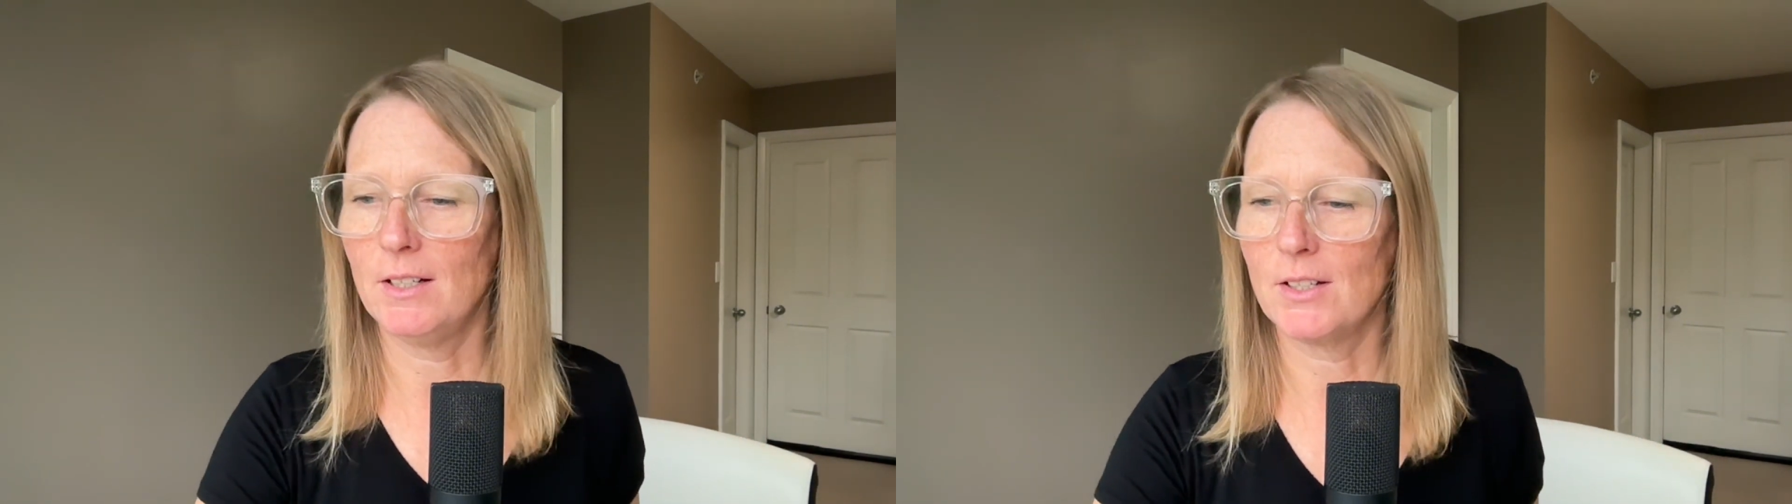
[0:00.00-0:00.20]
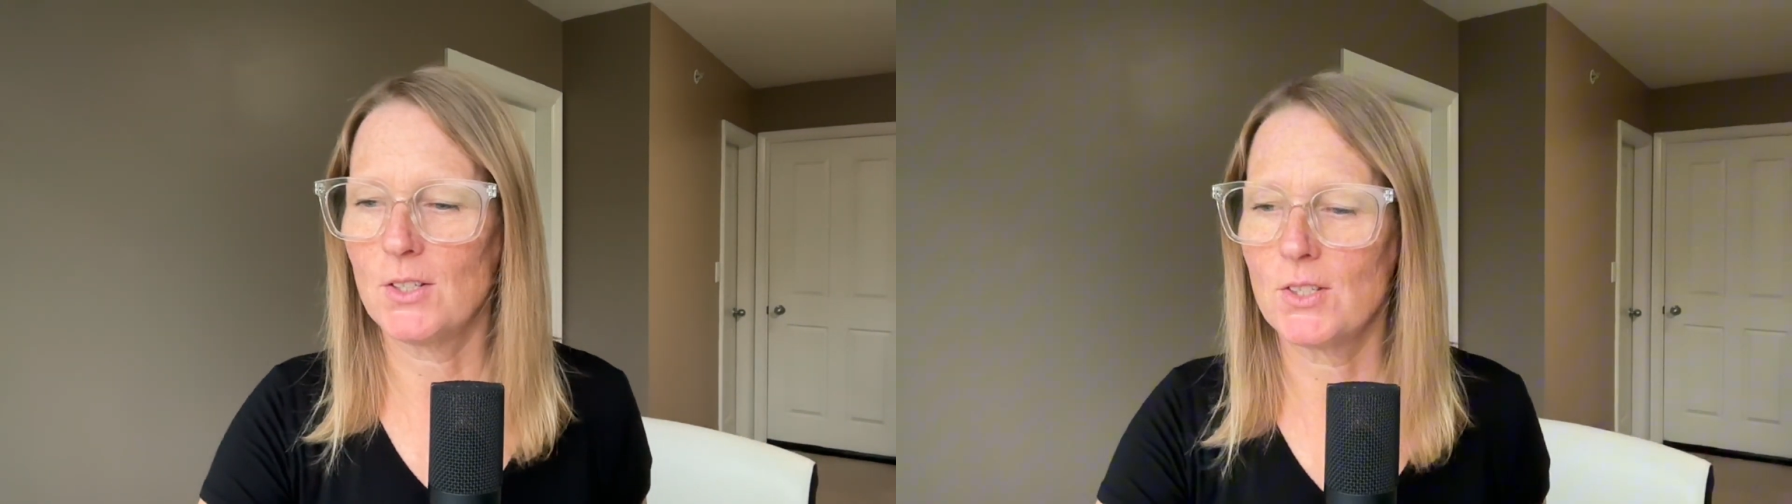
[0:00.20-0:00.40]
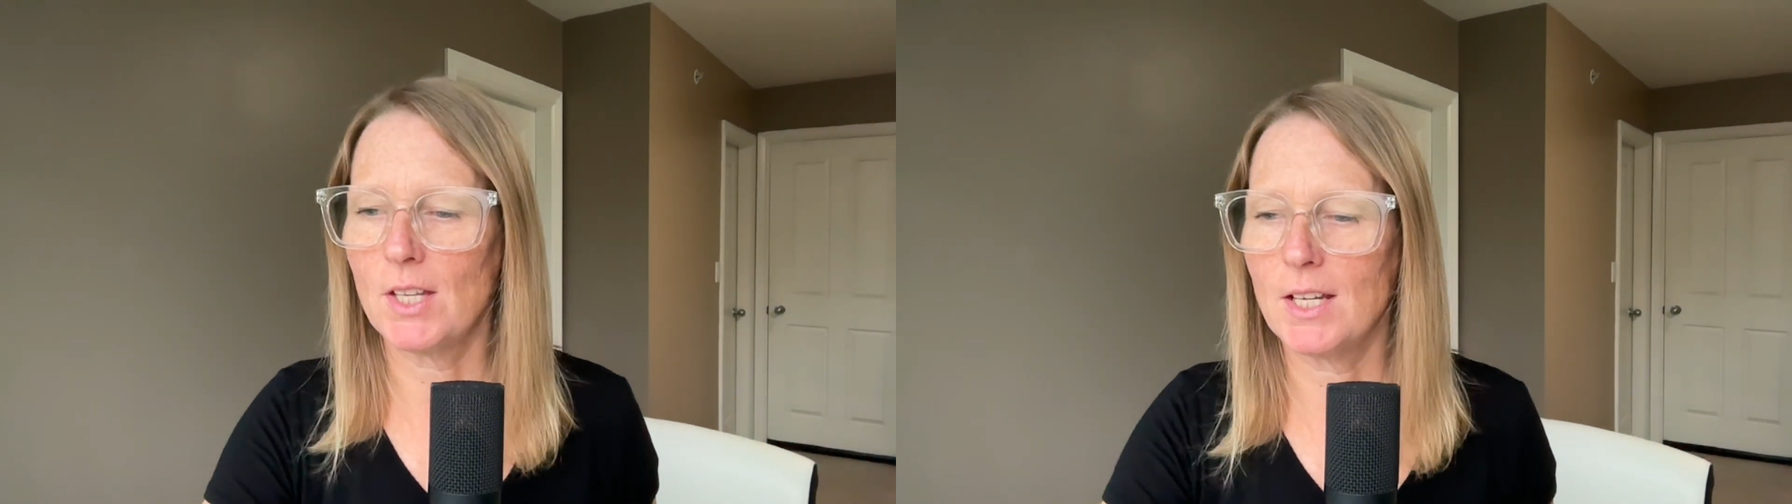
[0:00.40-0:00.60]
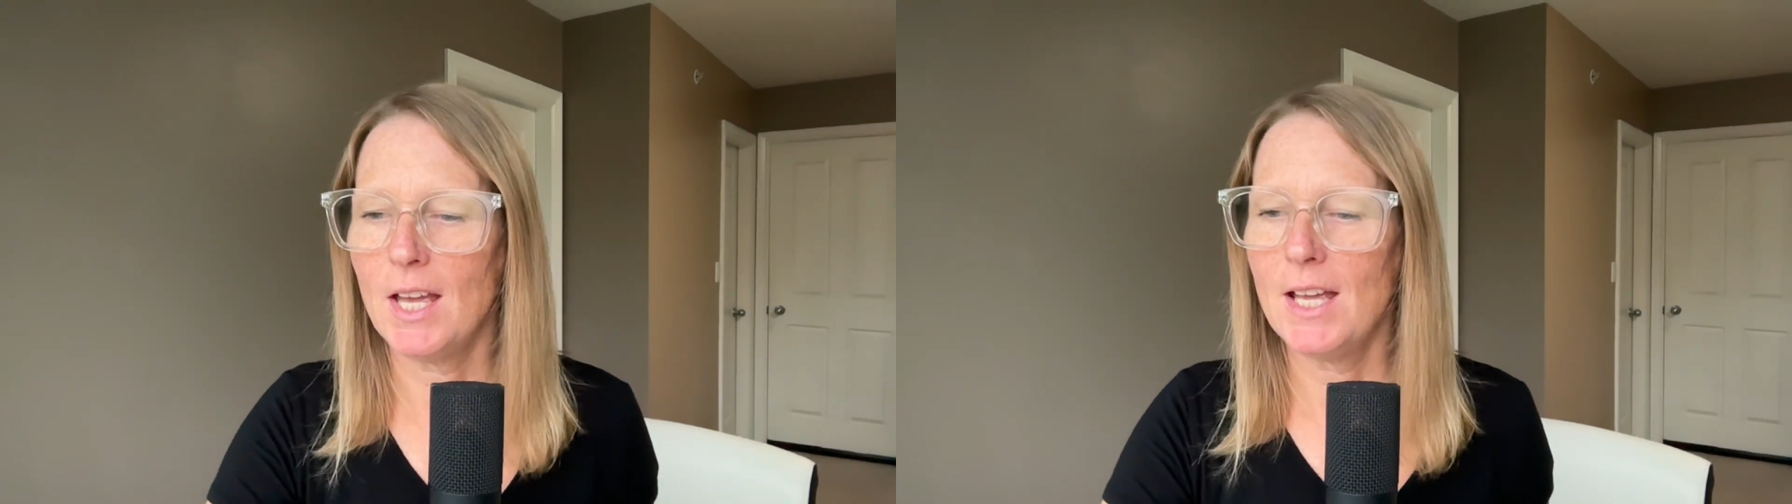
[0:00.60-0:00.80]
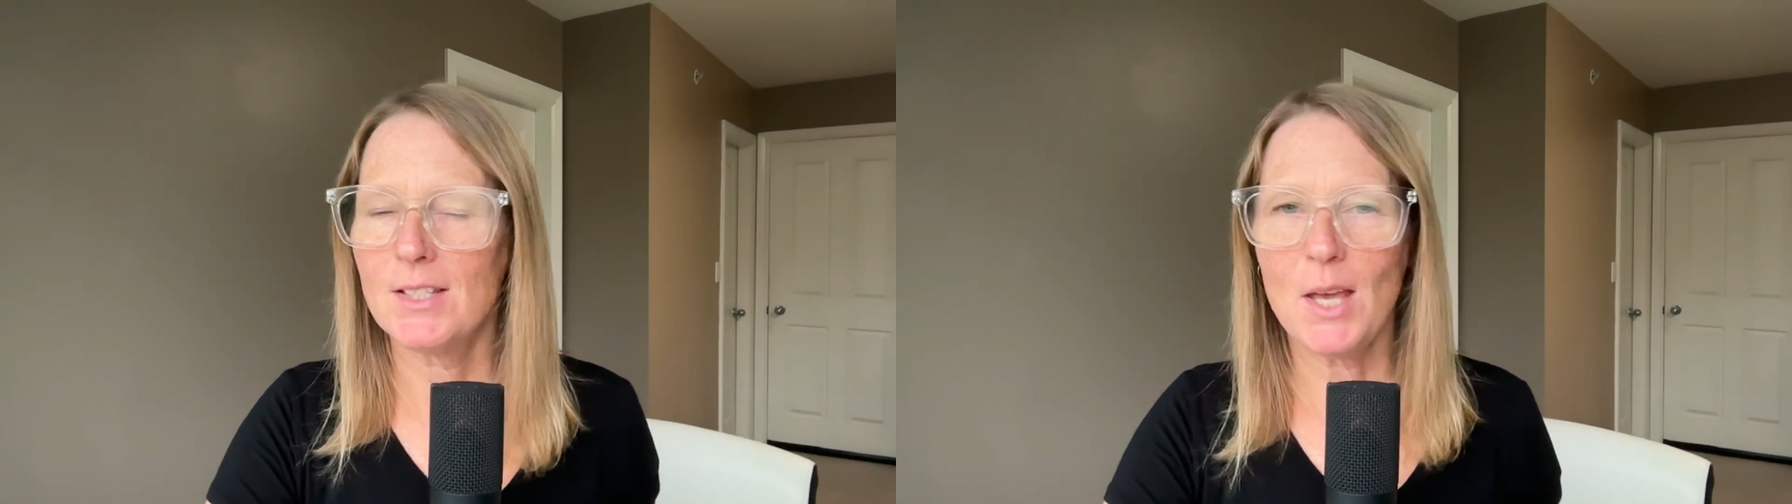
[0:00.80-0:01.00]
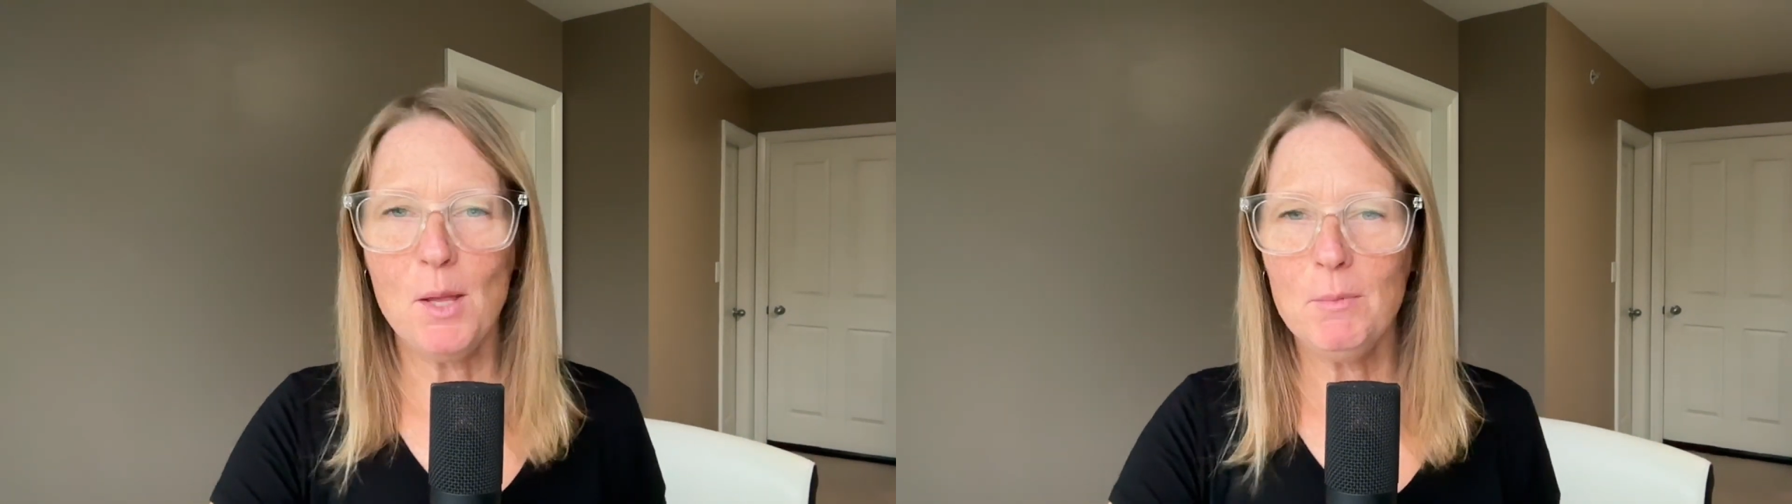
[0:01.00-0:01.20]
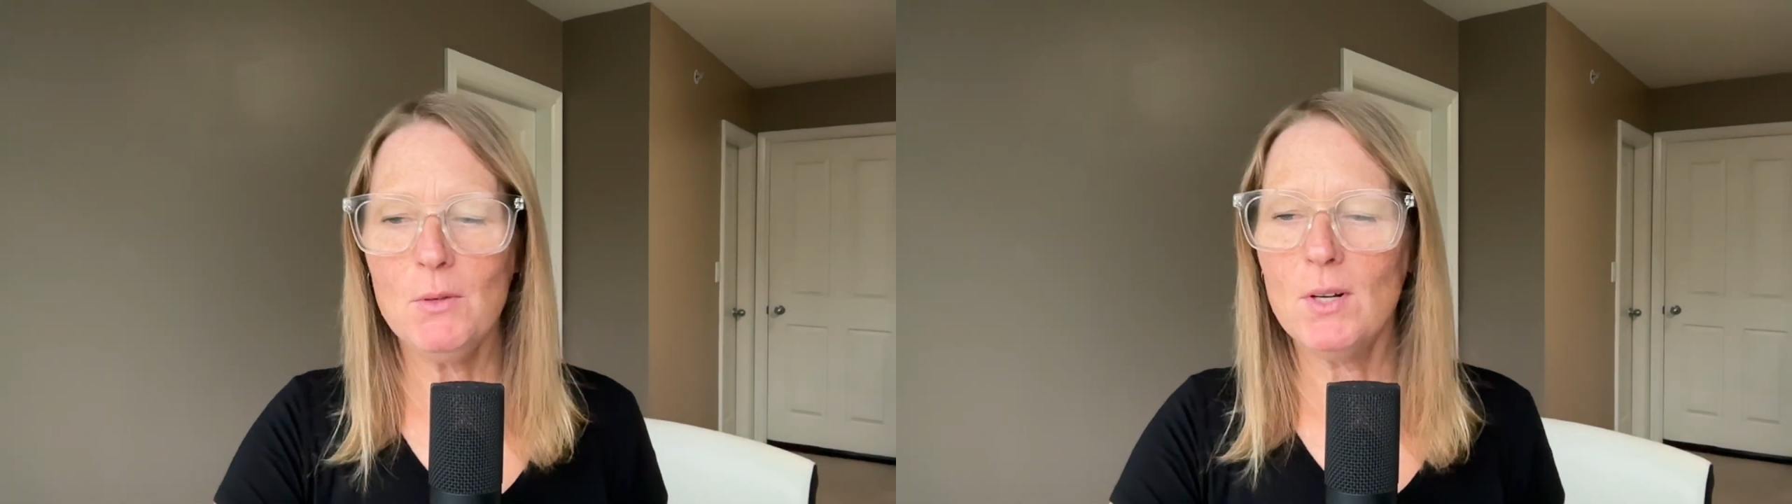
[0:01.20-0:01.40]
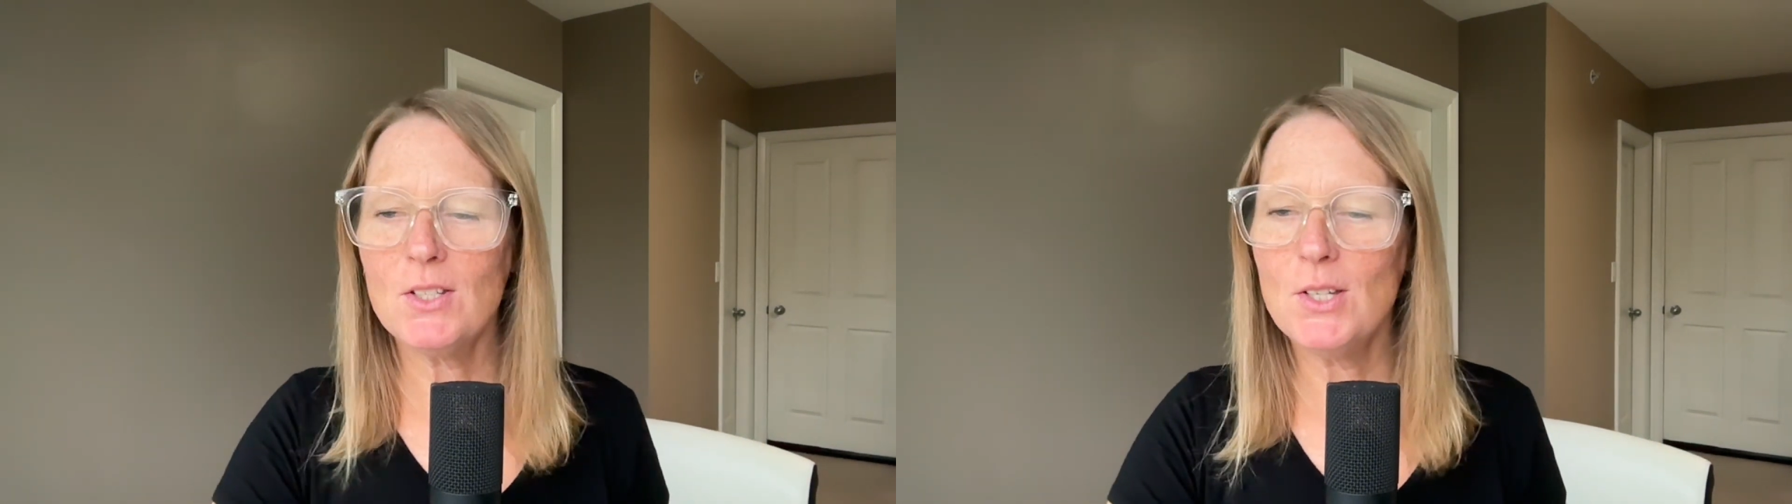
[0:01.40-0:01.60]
It's just like, tell me what